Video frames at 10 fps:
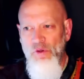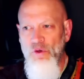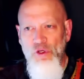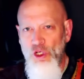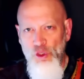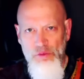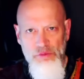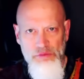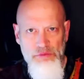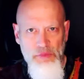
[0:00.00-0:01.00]
Who?
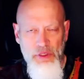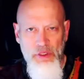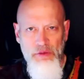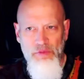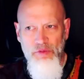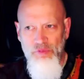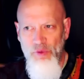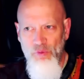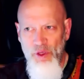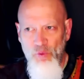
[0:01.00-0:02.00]

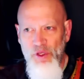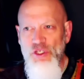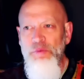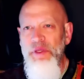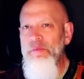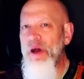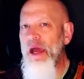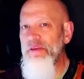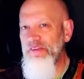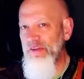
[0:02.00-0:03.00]
What do you mean by
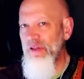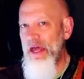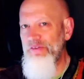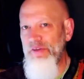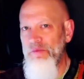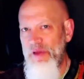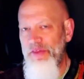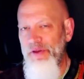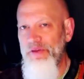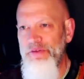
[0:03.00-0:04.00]
scholastic
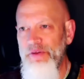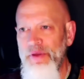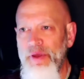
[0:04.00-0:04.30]
methods?